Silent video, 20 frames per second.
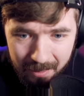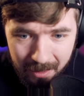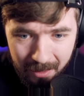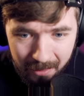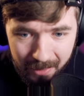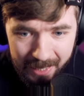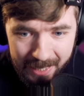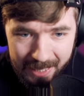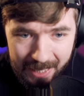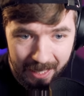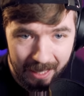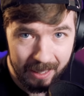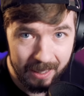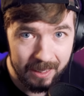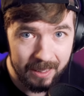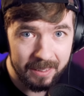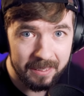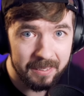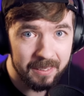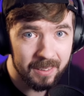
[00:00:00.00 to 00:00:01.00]
All right,
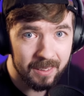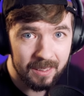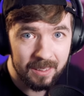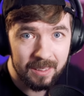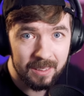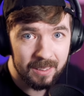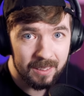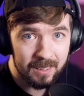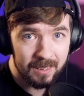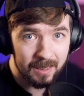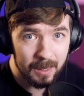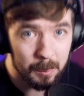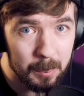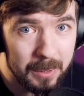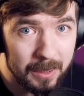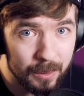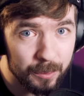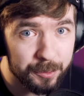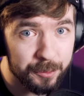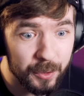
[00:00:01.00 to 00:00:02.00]
gang. I'm a
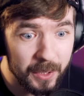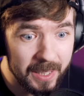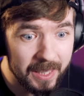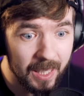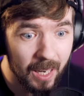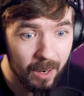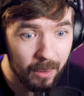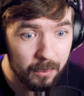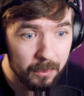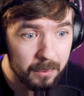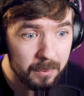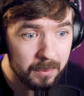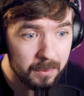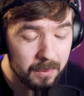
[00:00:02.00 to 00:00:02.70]
little freaked out.